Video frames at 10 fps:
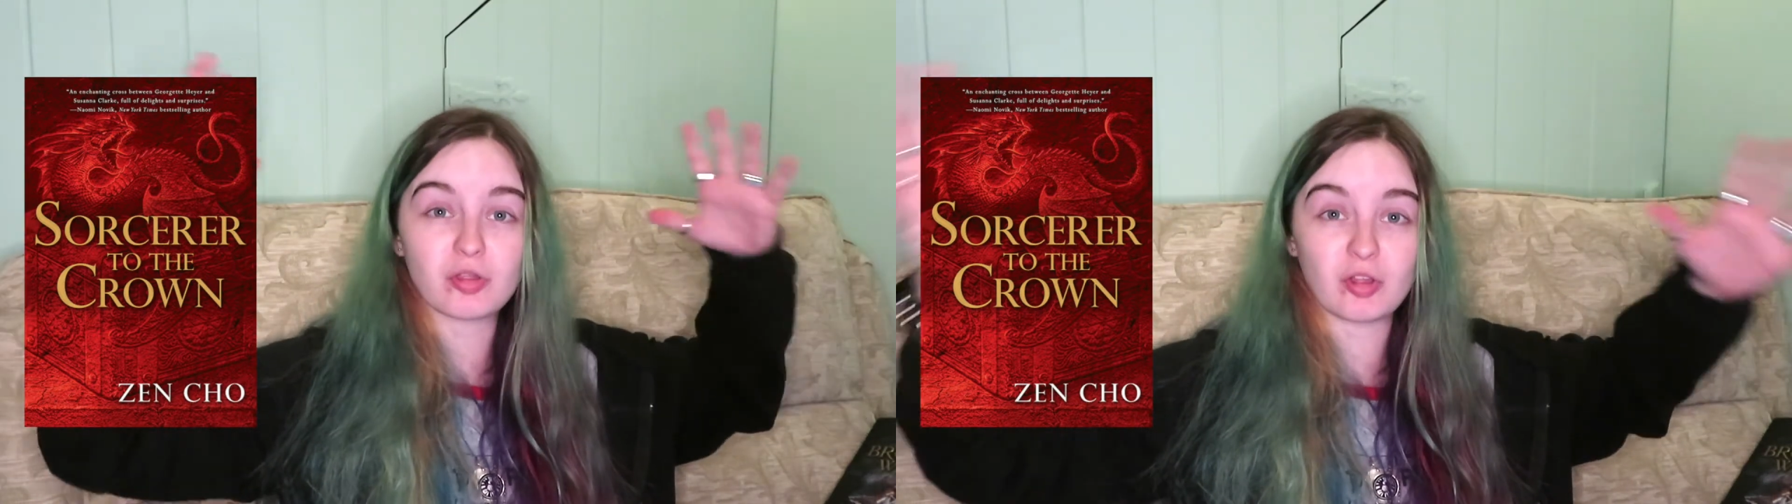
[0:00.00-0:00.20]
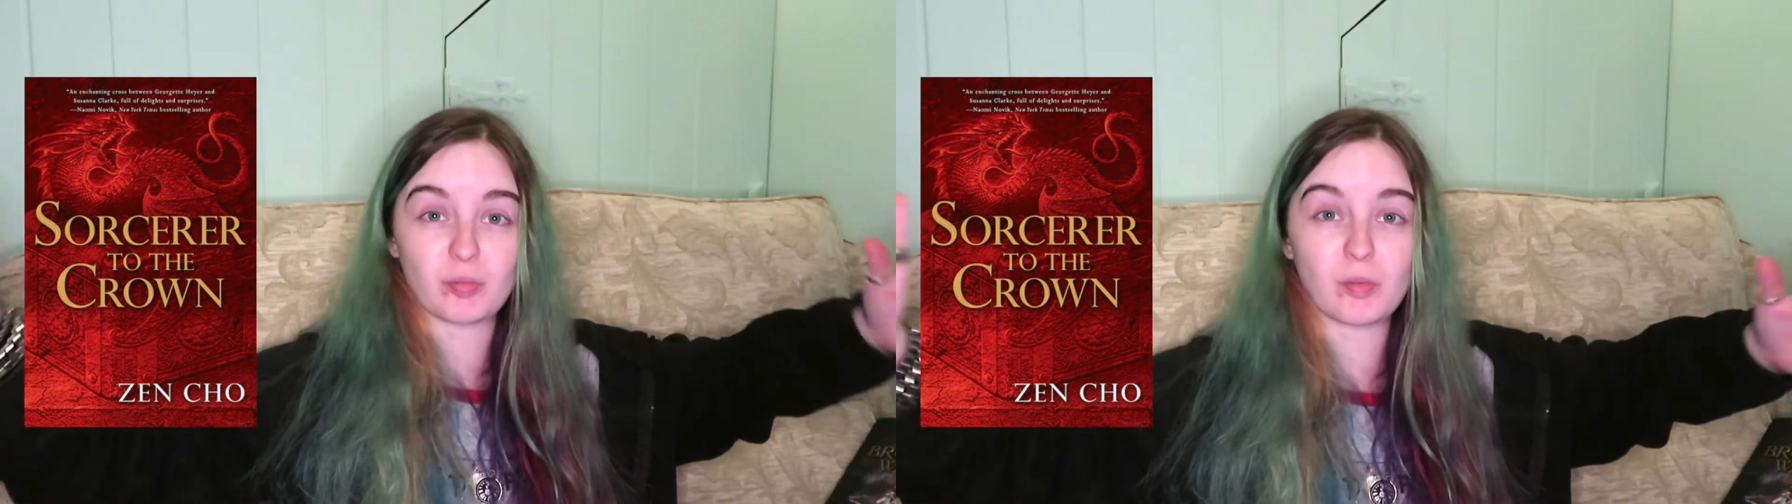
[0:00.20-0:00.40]

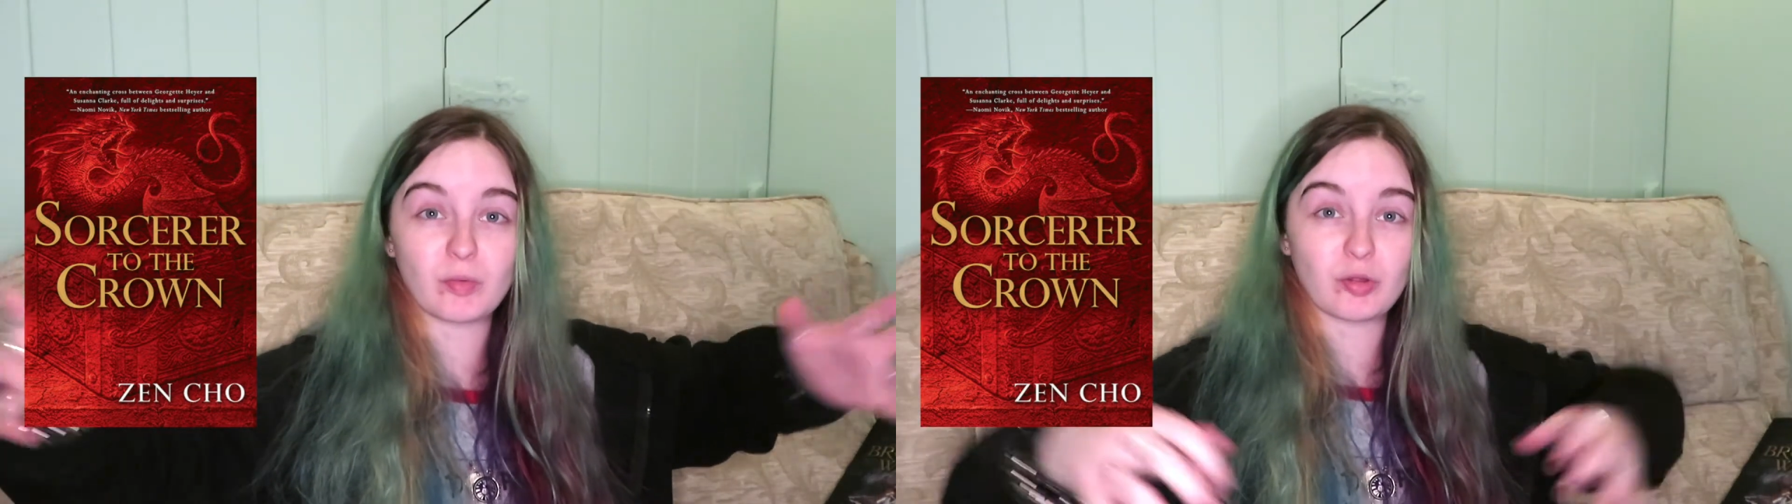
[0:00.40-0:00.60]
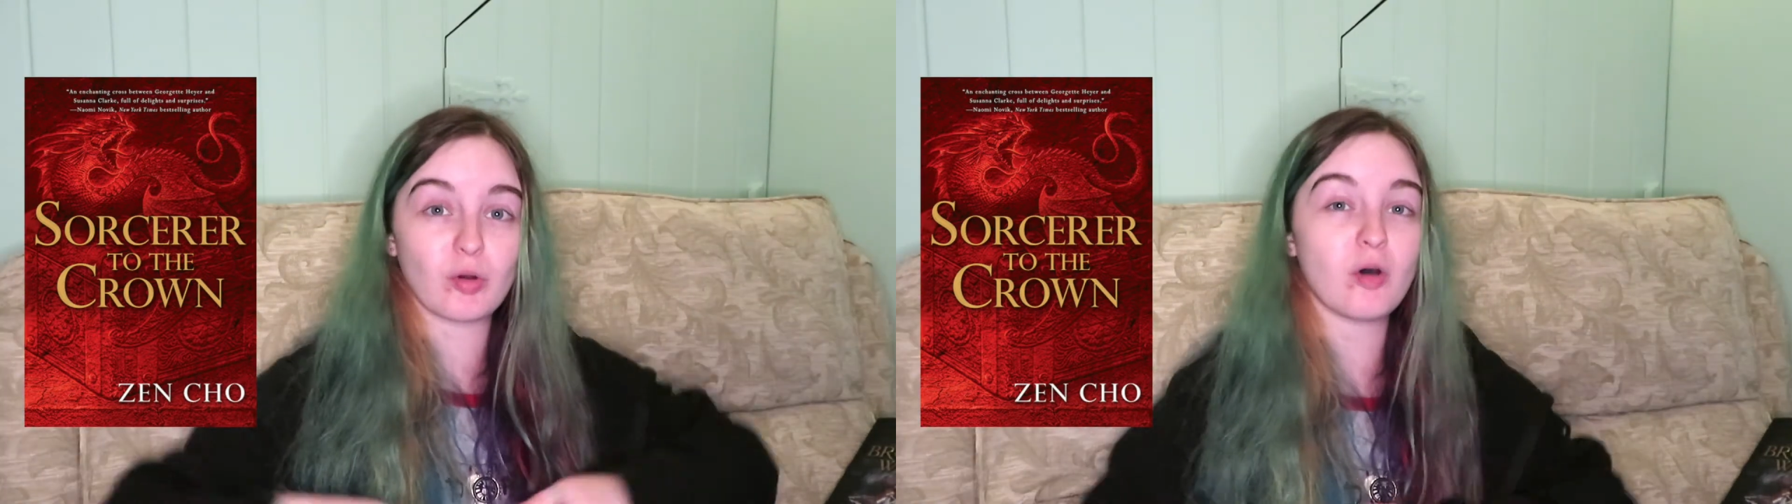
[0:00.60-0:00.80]
This one
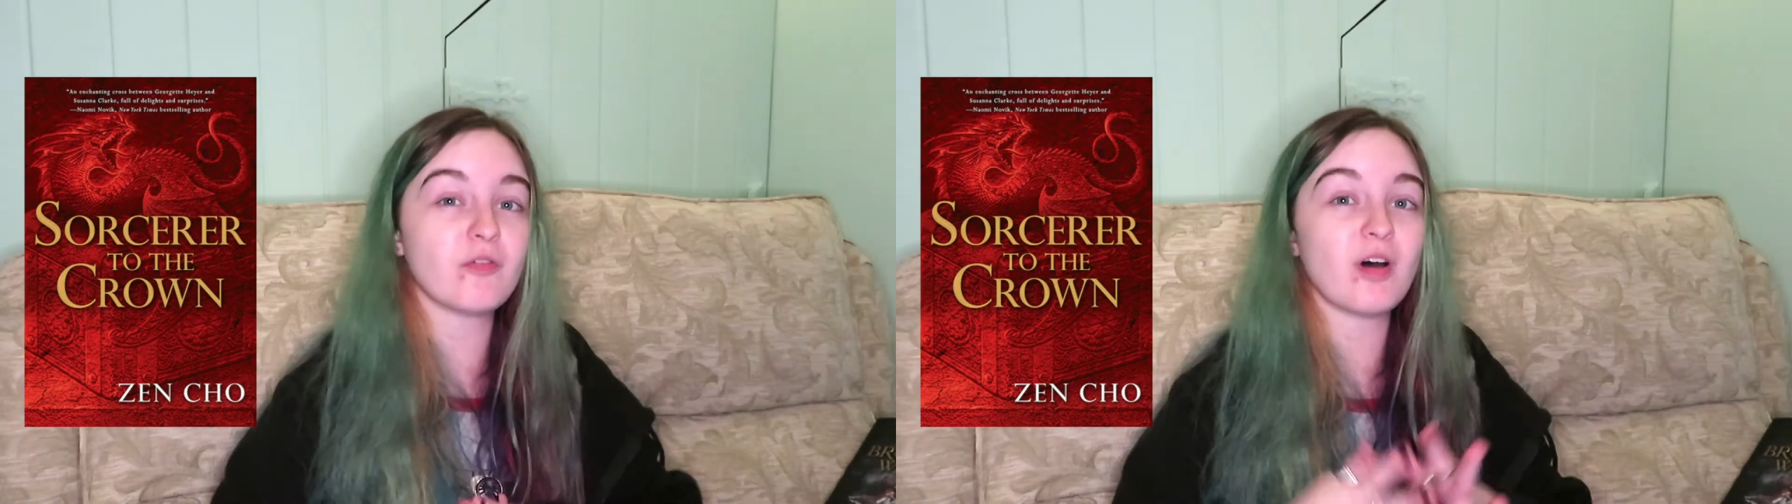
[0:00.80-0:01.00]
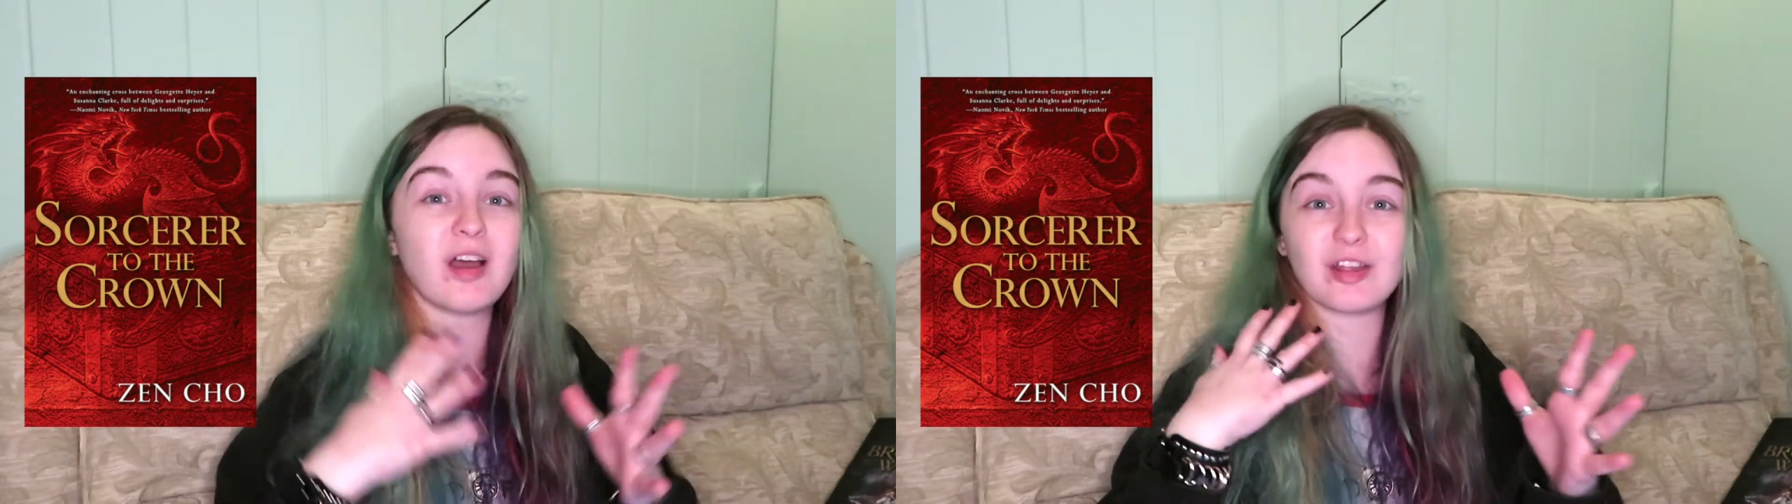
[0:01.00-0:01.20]
was on offer.